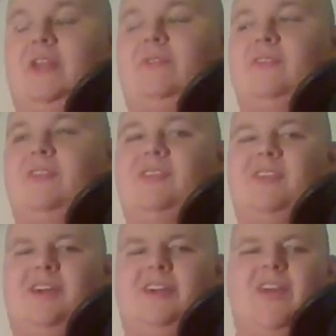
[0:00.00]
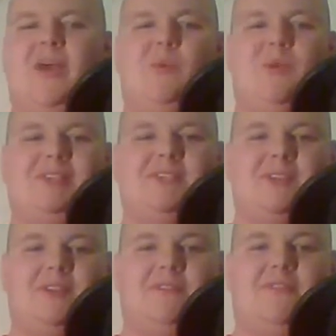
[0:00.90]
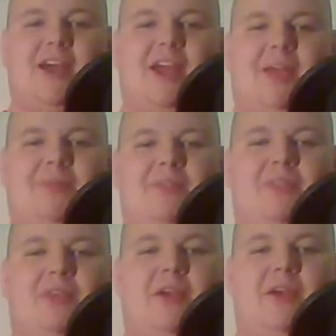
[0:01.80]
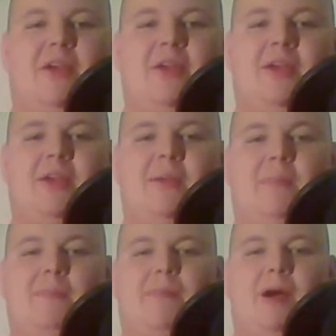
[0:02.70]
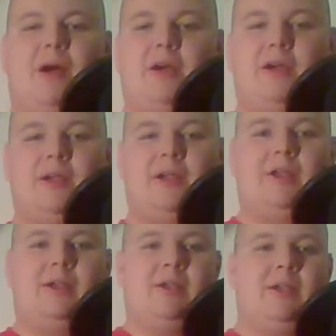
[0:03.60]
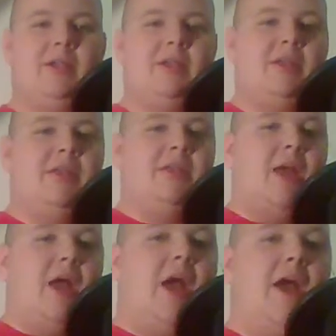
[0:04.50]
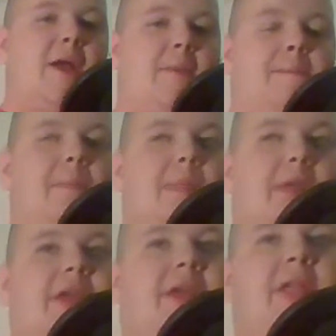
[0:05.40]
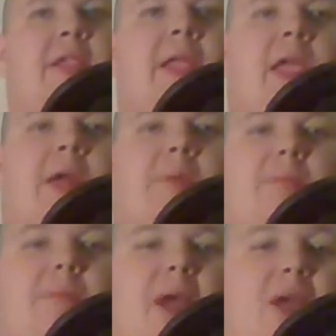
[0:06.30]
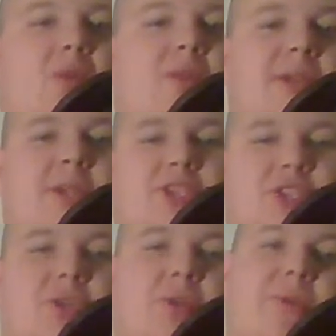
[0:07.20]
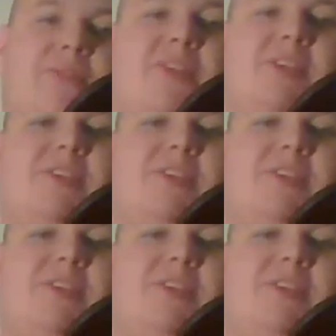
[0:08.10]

really dug that Western vibe in the bar. Um, my only issue with this